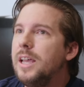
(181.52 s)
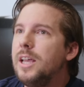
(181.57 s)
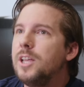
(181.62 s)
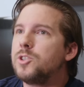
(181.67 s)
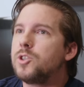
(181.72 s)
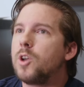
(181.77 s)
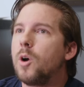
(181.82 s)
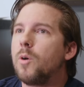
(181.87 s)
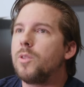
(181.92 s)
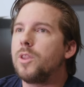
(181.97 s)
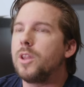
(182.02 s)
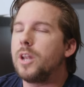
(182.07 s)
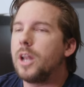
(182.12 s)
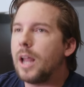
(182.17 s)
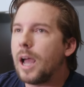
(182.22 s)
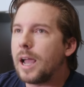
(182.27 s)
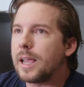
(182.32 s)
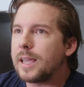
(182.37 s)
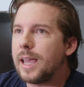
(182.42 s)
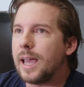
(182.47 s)
So,
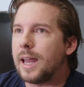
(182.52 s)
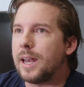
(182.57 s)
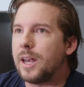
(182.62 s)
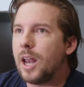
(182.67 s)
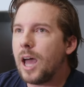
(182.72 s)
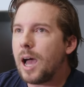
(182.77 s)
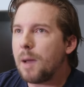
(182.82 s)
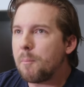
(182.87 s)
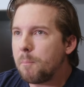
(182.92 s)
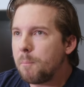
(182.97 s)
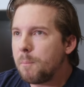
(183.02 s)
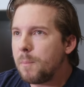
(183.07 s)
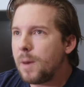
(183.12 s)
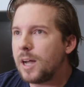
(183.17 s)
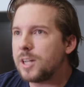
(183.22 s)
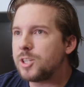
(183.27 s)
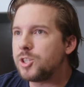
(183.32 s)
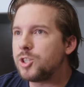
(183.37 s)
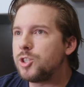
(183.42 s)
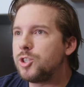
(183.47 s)
again, not
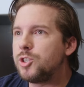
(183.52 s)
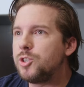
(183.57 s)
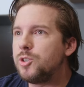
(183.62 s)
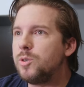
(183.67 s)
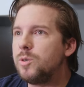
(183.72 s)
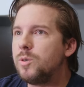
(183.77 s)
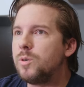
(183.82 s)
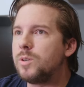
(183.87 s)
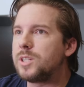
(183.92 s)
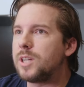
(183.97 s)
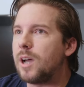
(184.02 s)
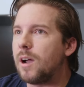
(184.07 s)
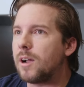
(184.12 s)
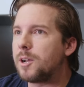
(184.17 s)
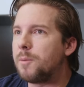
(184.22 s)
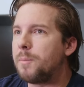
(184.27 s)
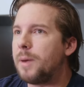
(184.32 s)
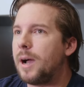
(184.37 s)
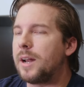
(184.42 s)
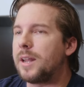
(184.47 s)
much to talk
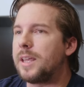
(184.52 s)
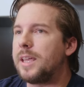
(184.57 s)
about